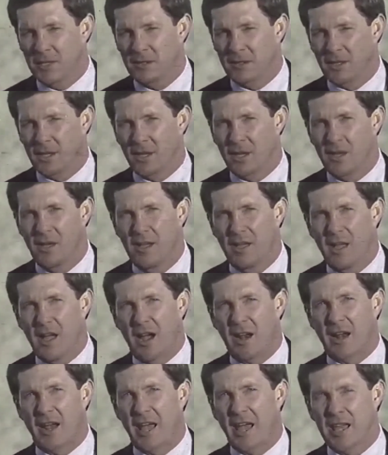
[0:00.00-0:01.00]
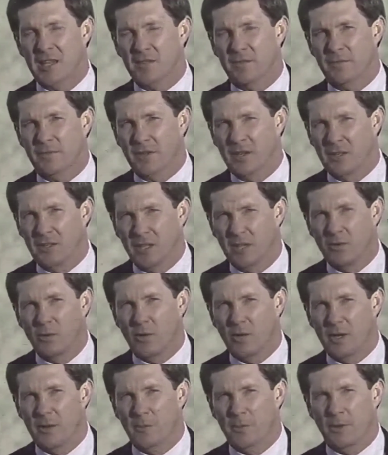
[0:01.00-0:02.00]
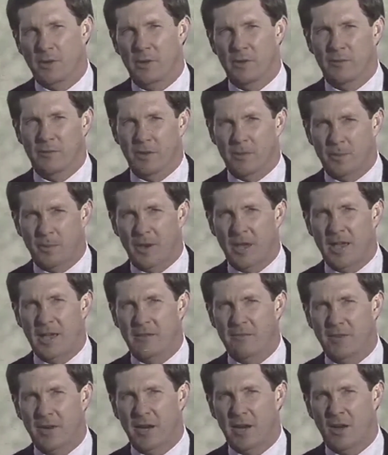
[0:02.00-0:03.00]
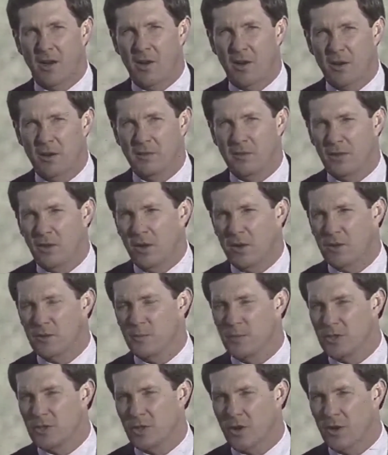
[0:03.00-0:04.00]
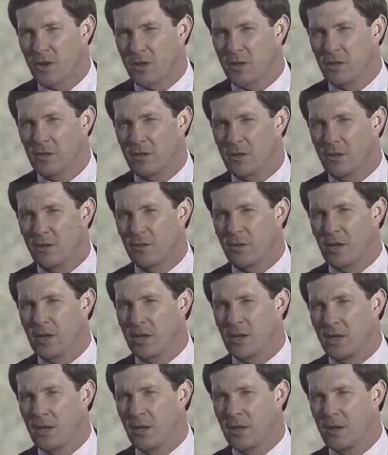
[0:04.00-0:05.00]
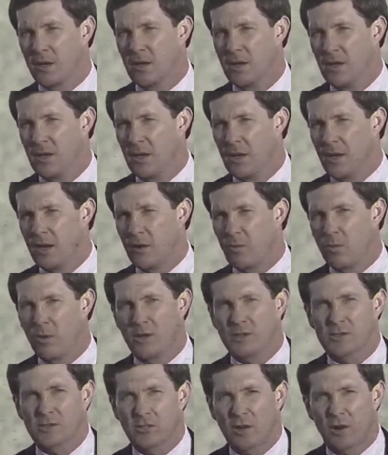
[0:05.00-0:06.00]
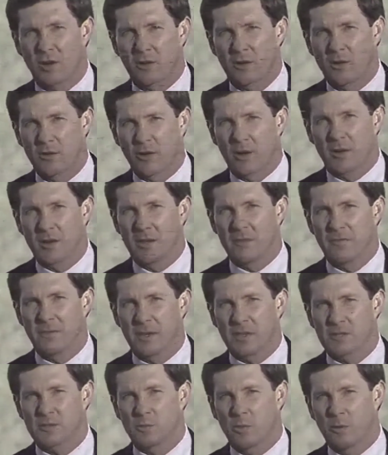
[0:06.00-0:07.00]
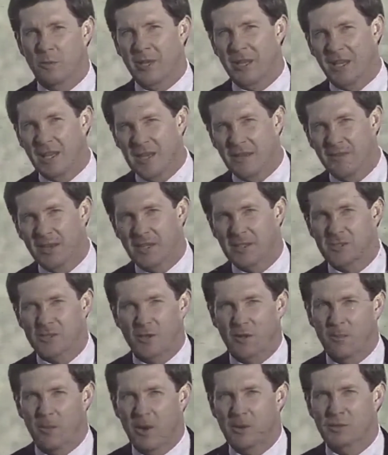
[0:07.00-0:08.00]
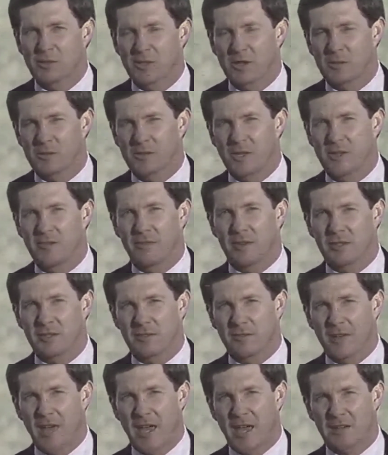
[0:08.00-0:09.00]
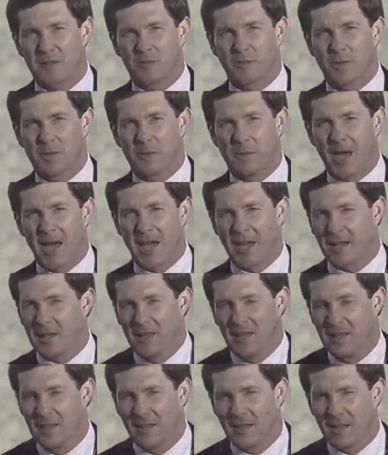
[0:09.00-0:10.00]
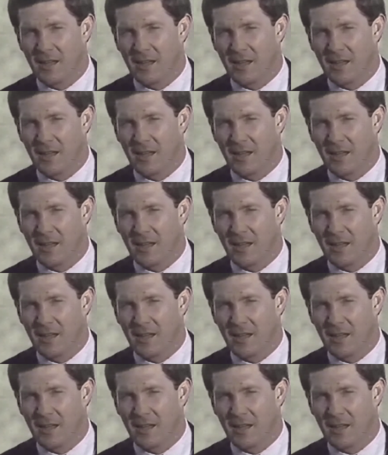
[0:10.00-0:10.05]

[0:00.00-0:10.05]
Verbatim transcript: But uh, our guys have continually improved. They're playing very hard. The large majority, only uh, uh, one starter on our defense will be leaving, so most of those defensive guys will be back.